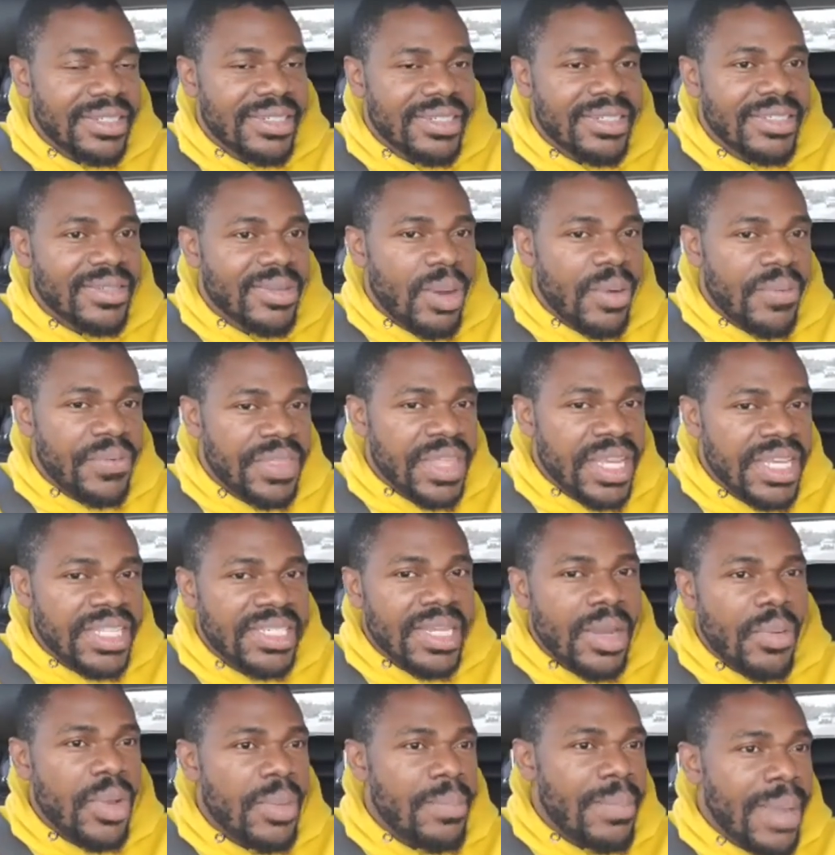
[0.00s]
But there are
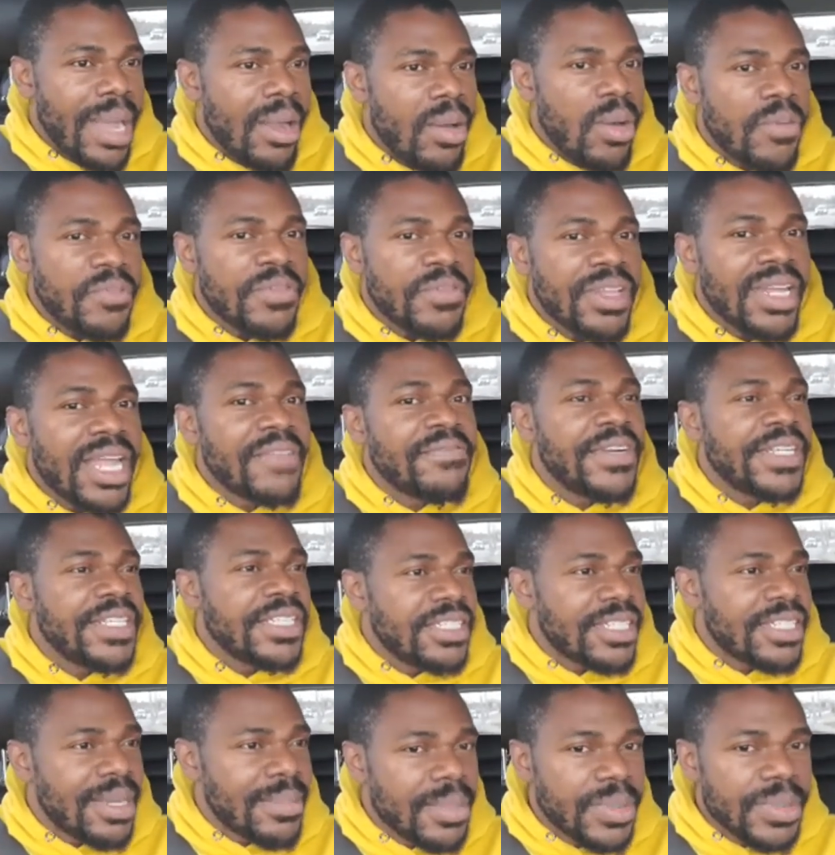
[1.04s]
other aspects
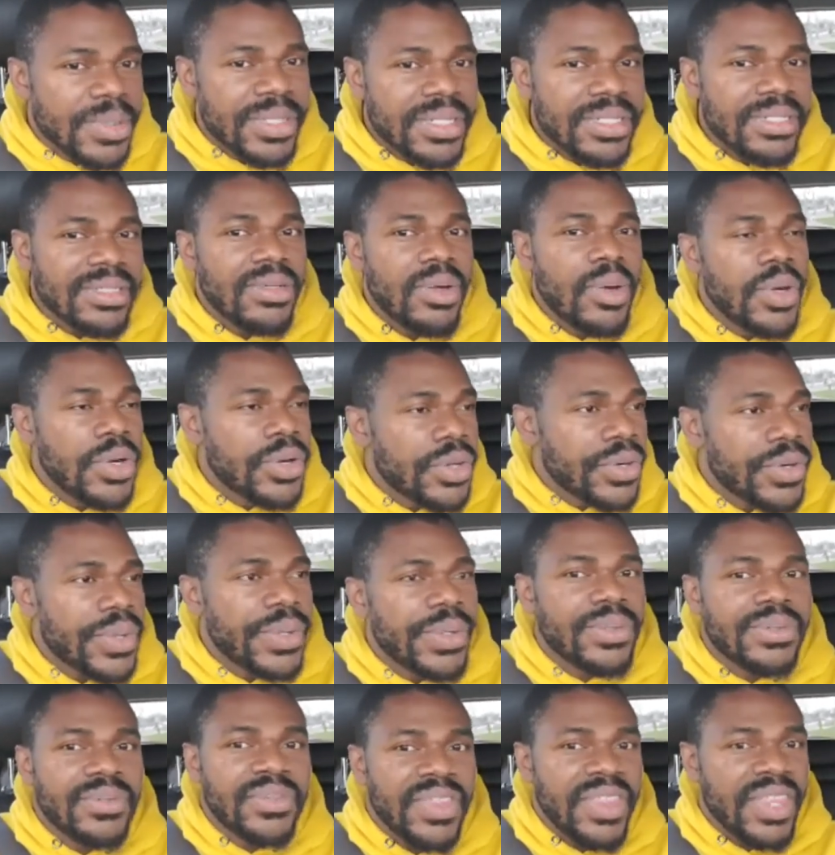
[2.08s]
of things that we
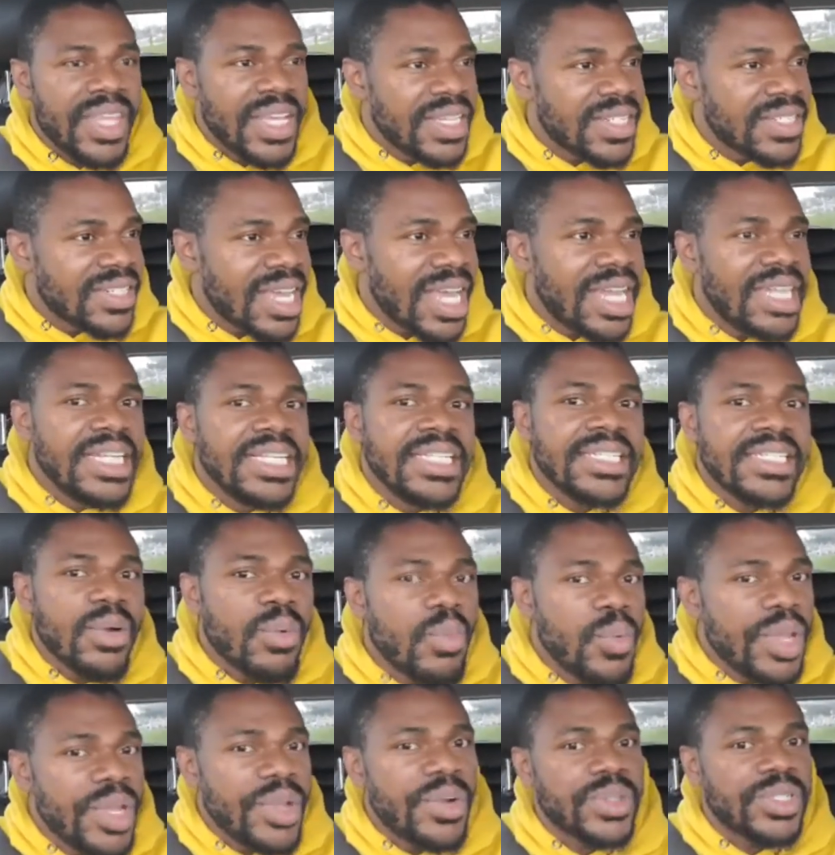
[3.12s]
buy often, like
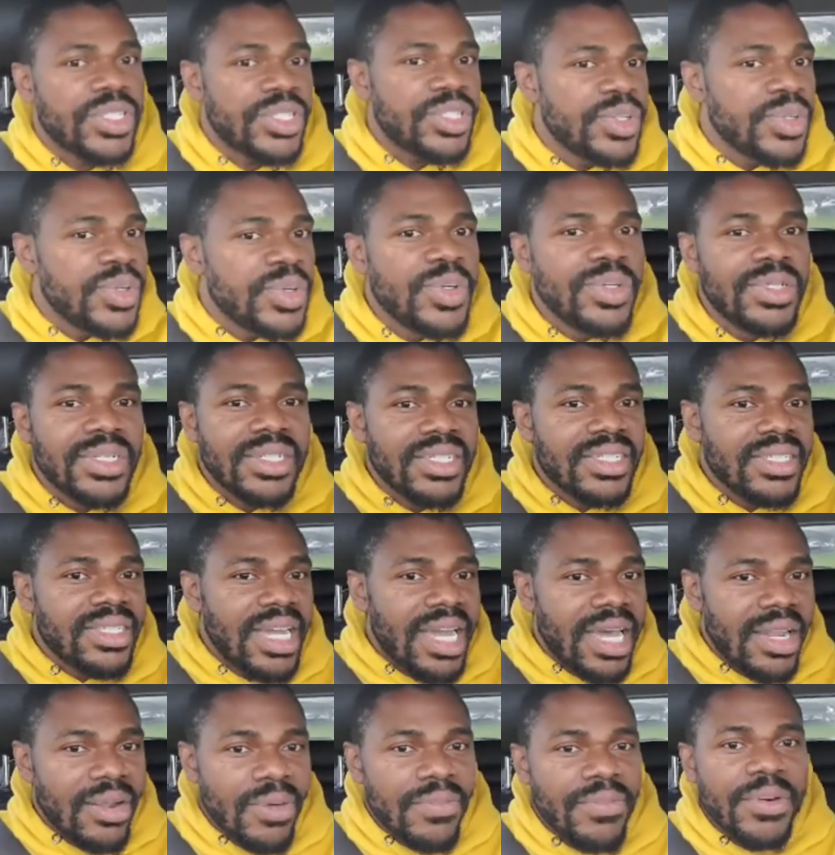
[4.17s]
vegetables, okra.
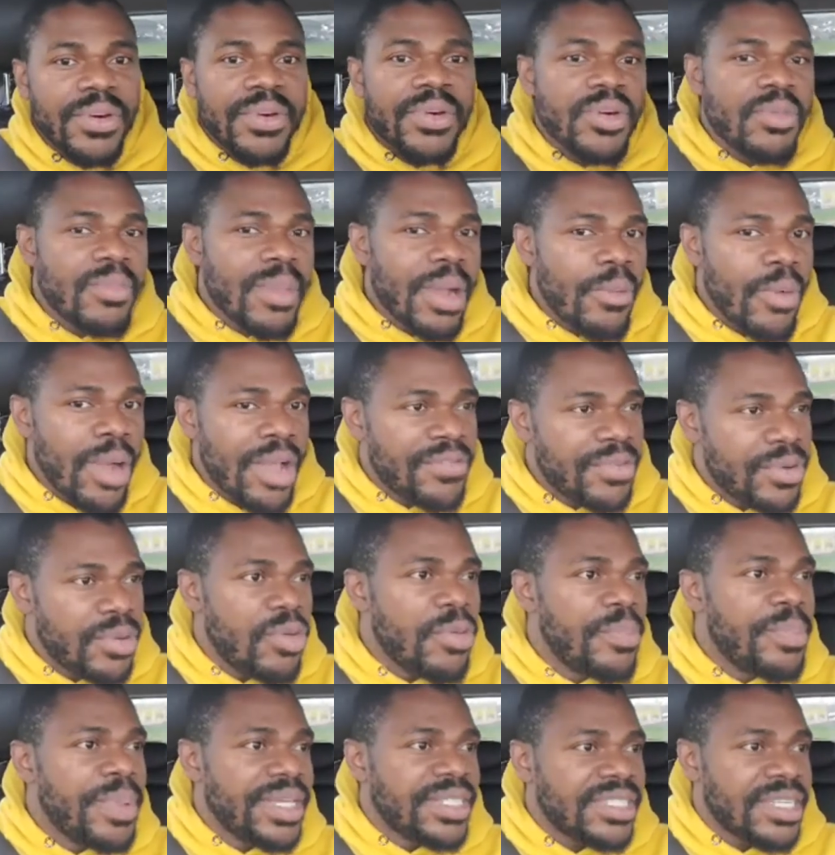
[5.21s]
There's at least a
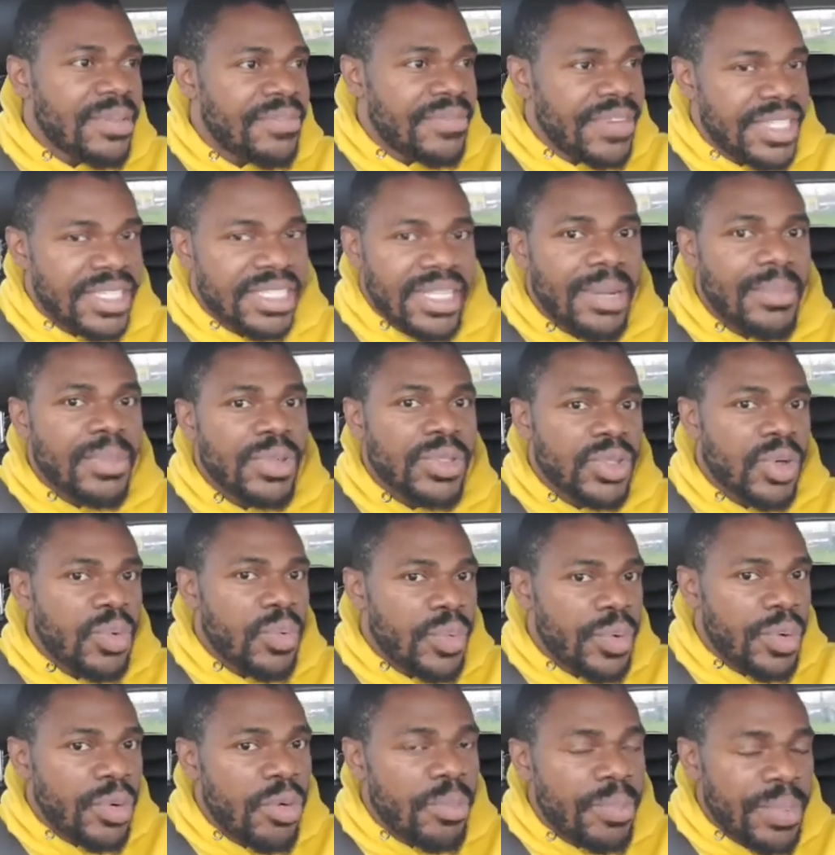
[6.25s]
week or 2 I
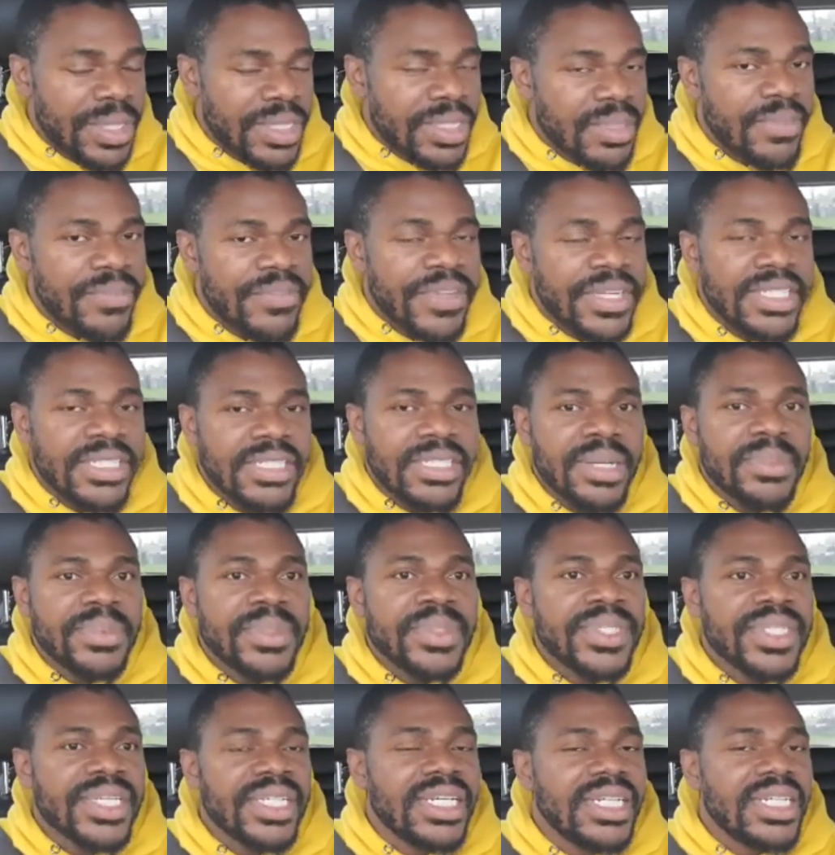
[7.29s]
love okra. My wife will go
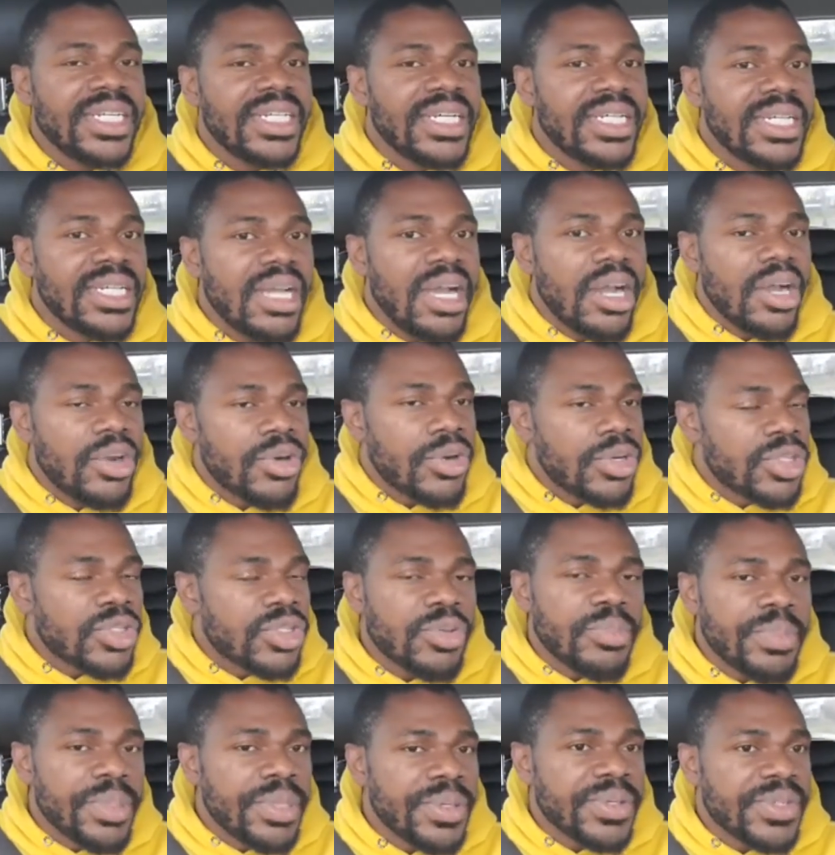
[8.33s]
pick some vegetables, or
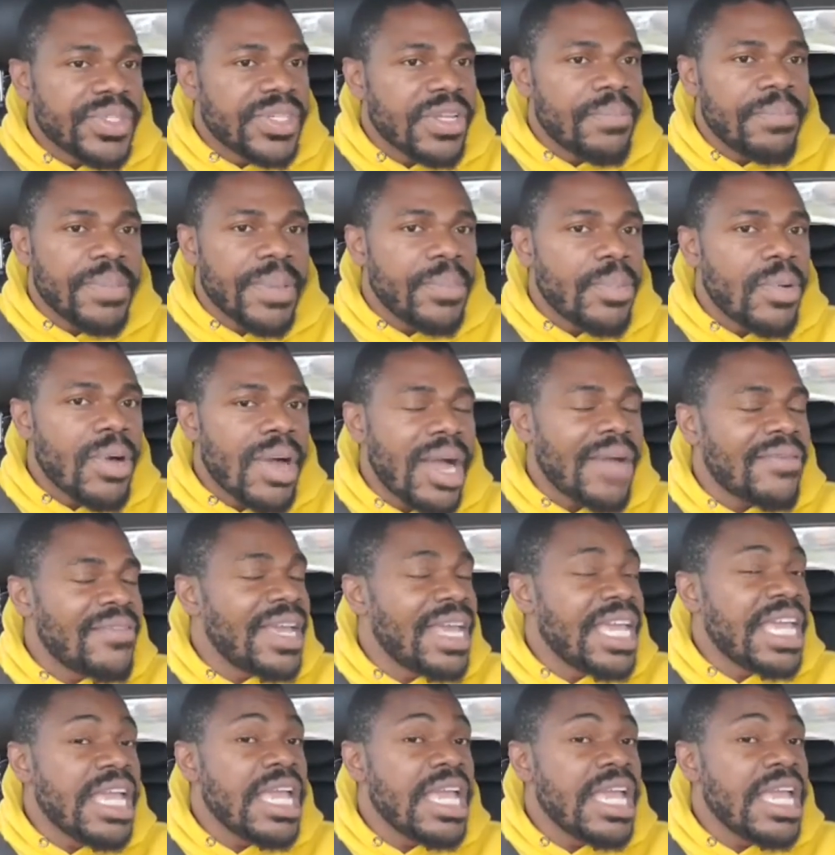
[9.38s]
we'll go pick some vegetables.